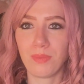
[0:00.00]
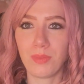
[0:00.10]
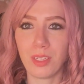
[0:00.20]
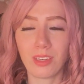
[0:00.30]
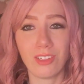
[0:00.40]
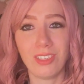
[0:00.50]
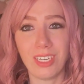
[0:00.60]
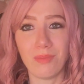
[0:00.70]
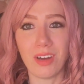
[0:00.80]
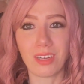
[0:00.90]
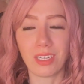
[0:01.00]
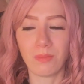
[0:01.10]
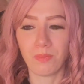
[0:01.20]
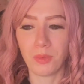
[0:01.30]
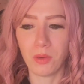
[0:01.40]
it's because you need to market.
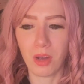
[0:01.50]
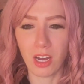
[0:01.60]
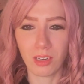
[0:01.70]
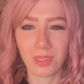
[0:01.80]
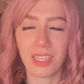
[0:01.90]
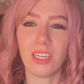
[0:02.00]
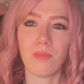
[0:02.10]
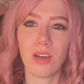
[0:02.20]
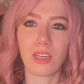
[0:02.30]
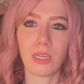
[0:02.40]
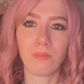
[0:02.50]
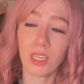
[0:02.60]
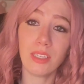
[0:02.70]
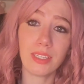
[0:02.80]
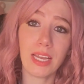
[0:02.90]
You 100% need to market.
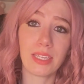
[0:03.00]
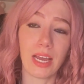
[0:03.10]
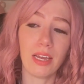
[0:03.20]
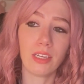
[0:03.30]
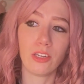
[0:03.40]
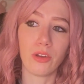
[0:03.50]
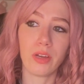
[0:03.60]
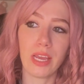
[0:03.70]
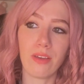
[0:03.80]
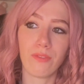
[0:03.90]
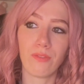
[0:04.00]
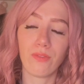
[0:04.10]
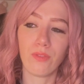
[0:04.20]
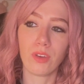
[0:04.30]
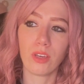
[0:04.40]
In saying that, you know, if,
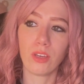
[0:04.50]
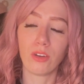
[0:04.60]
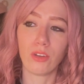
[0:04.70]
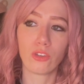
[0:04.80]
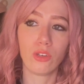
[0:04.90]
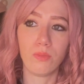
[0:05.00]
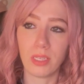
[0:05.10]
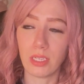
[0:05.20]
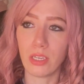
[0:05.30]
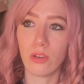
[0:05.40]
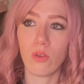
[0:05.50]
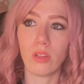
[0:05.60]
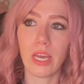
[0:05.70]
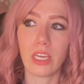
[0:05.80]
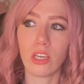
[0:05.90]
you know, you're too busy, or
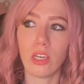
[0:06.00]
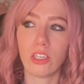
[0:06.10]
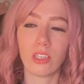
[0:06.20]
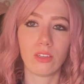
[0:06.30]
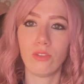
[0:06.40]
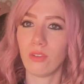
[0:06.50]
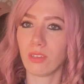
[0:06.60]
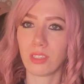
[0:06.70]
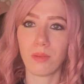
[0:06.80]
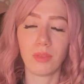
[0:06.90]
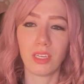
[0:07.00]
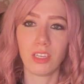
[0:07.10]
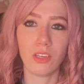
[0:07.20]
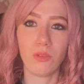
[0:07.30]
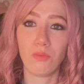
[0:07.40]
like, it's just not something
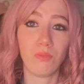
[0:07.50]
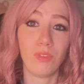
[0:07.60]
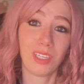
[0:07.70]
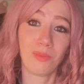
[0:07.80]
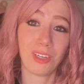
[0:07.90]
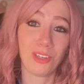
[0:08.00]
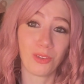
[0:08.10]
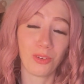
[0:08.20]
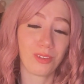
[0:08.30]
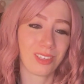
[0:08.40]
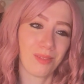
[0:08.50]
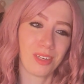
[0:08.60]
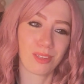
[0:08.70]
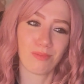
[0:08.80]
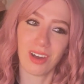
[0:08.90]
that you really want to do, because I mean,
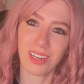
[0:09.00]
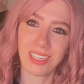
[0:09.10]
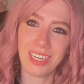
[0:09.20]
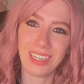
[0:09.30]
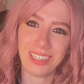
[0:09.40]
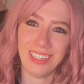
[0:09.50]
it's marketing,